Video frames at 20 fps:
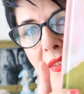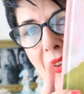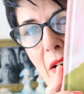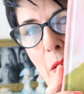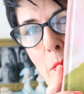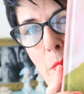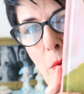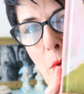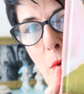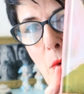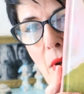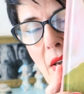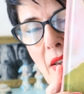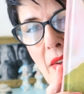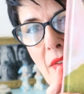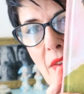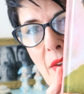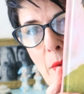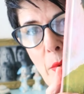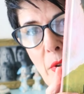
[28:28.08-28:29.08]
that I bought
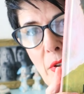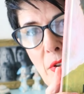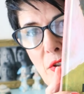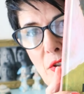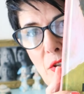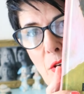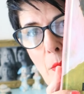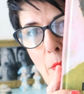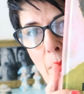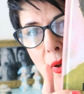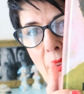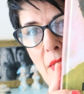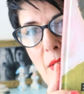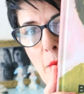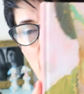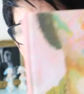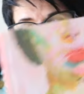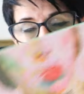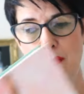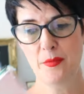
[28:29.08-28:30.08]
in the bookshop, The
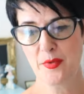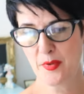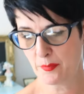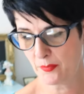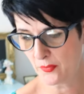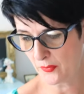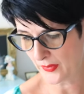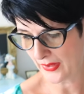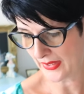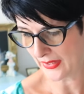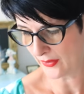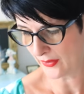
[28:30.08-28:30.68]
Bloomsbury